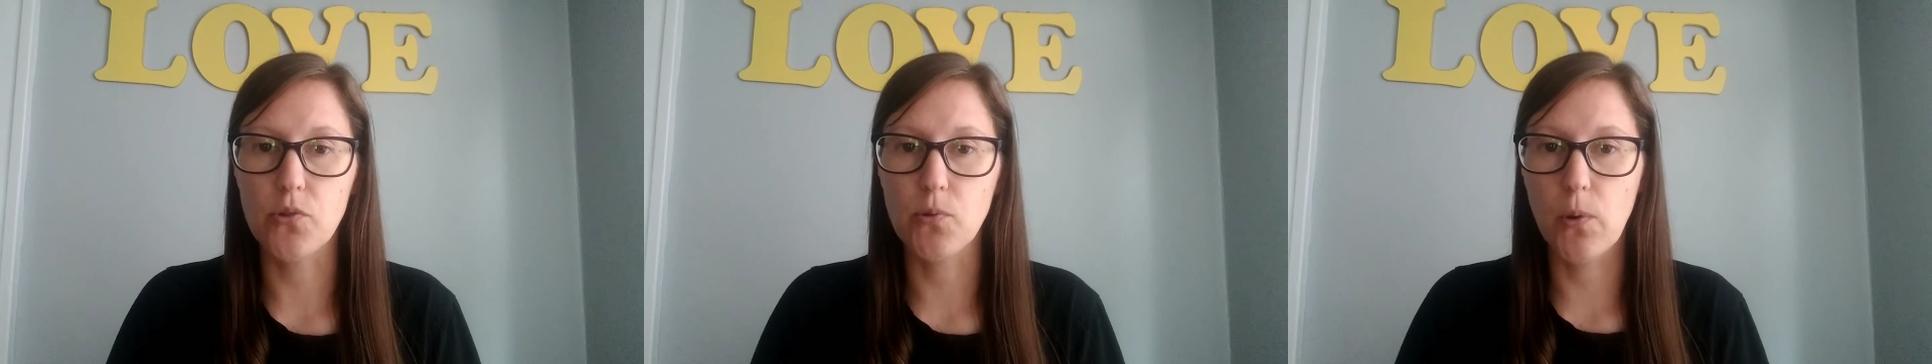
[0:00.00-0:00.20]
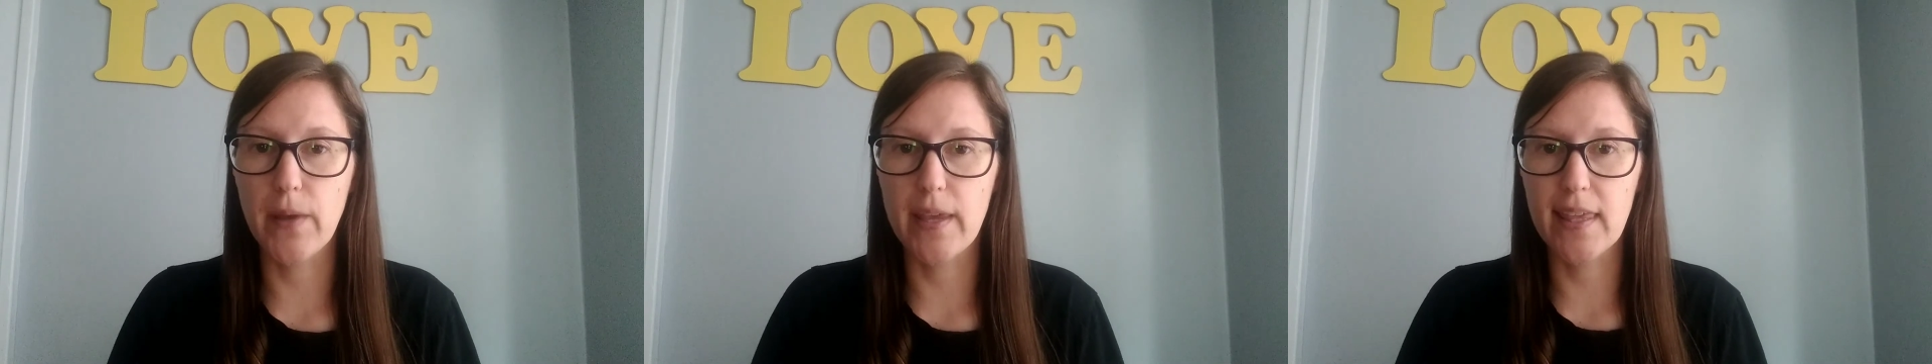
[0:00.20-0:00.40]

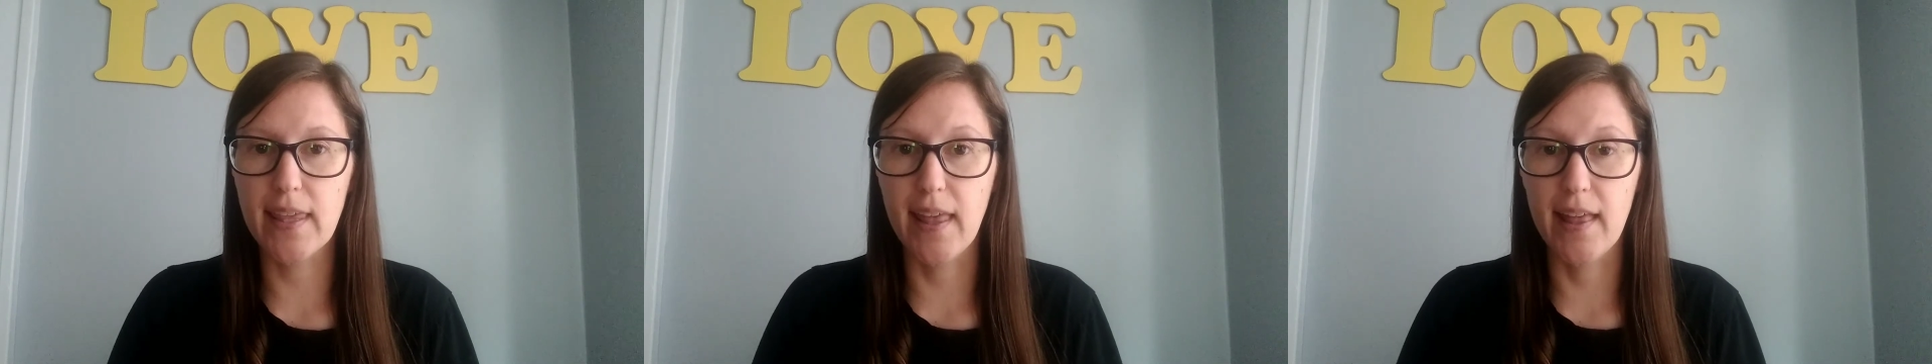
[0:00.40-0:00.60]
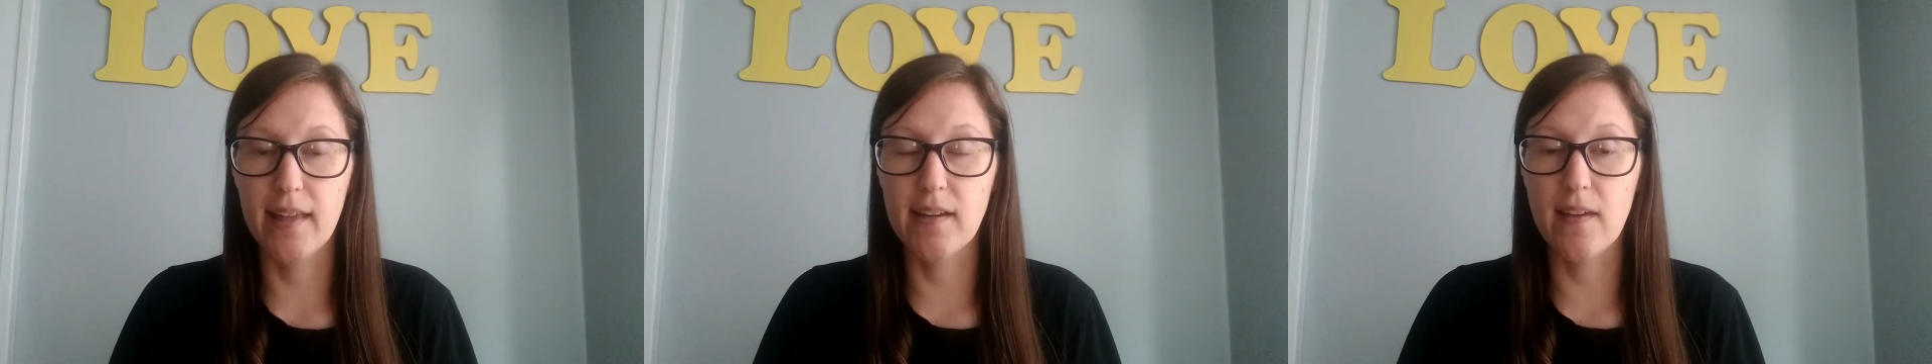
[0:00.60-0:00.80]
throw a
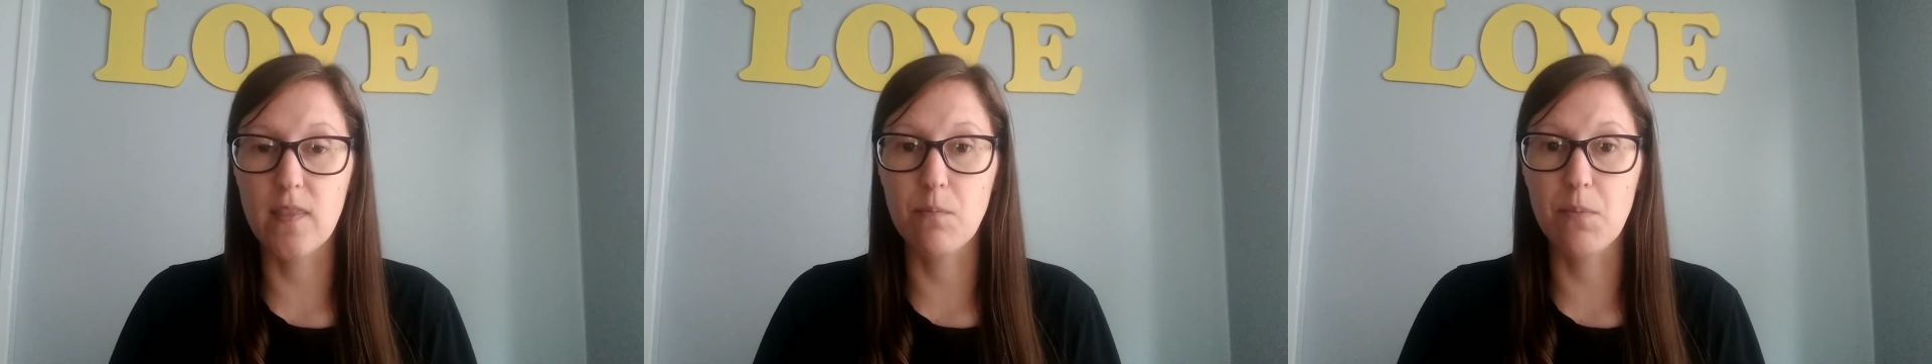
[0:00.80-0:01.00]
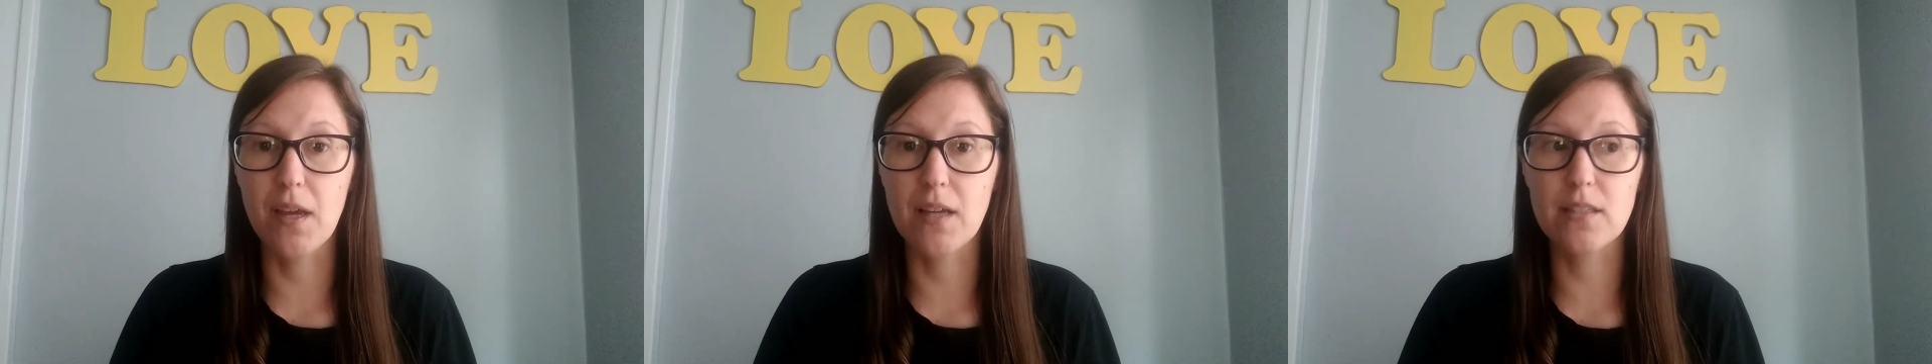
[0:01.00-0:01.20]
kid in
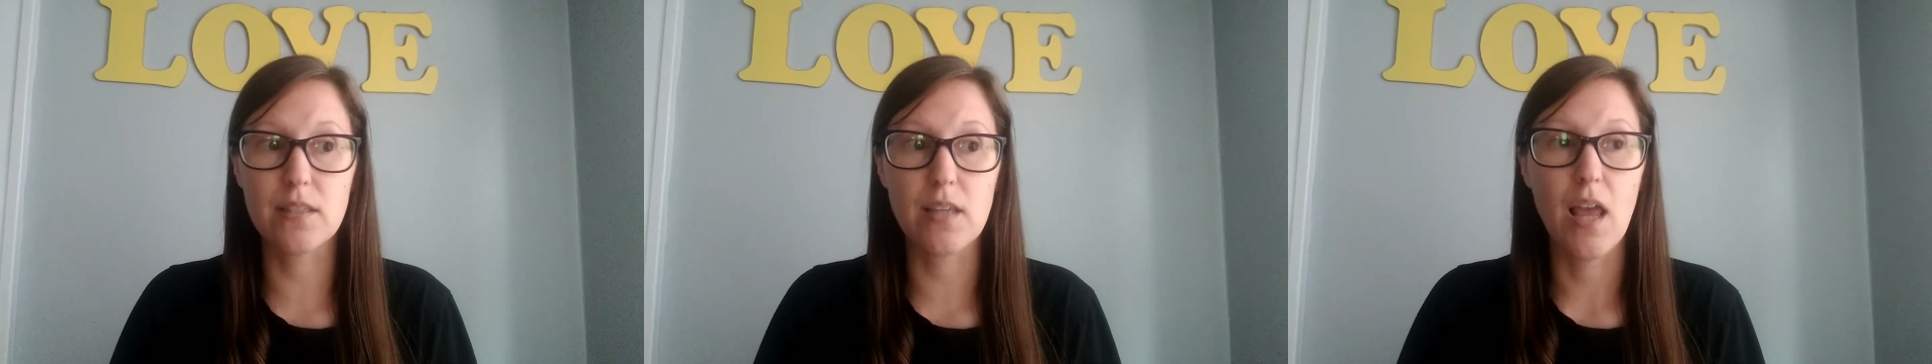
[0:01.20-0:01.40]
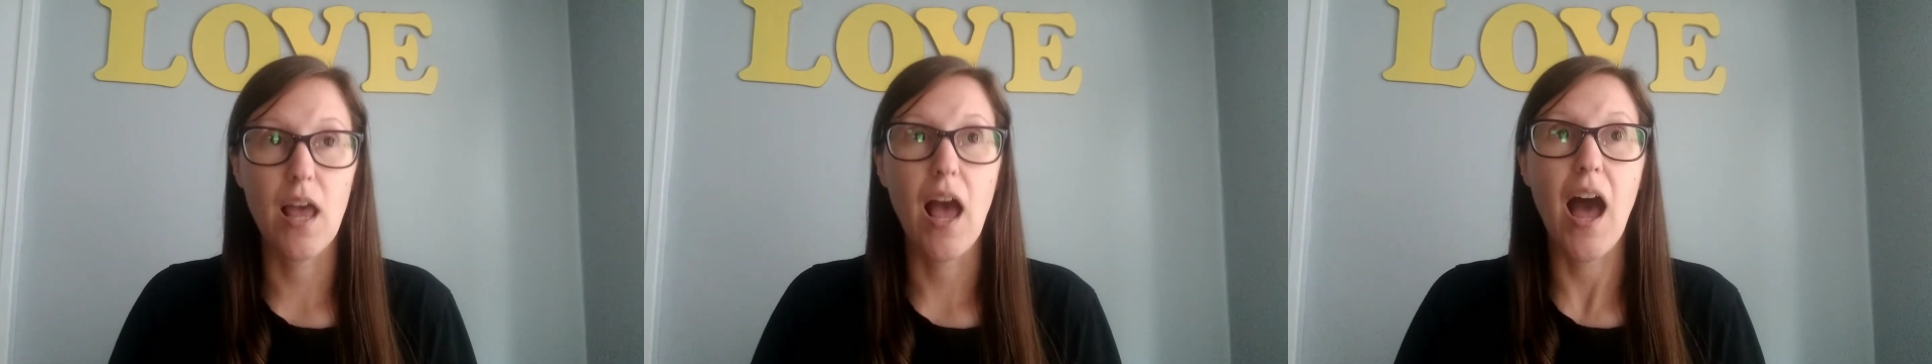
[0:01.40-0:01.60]
the
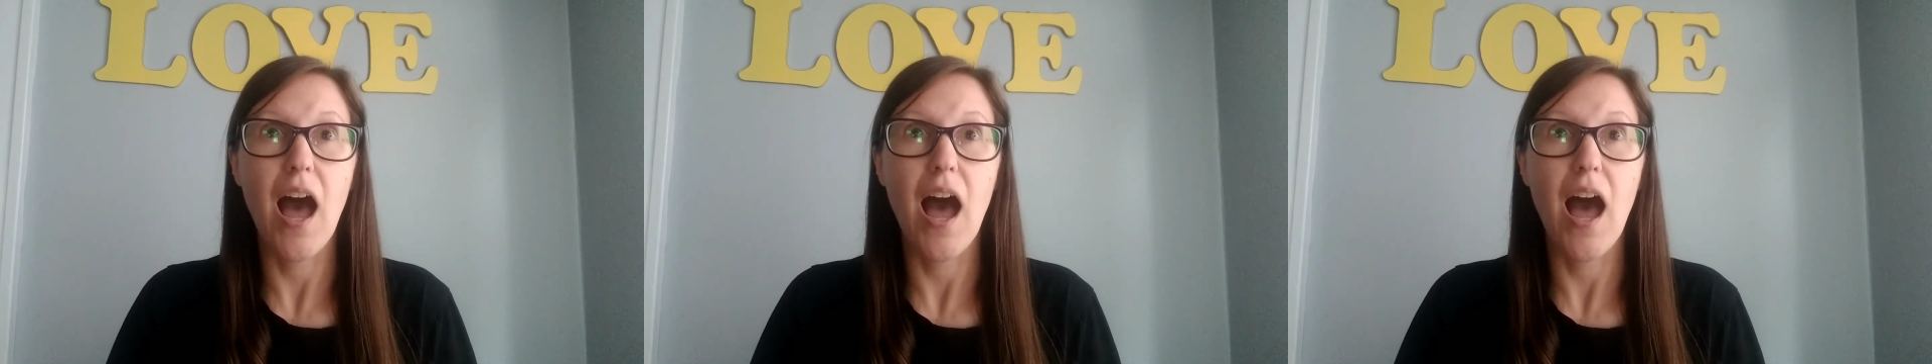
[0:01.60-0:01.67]
mix,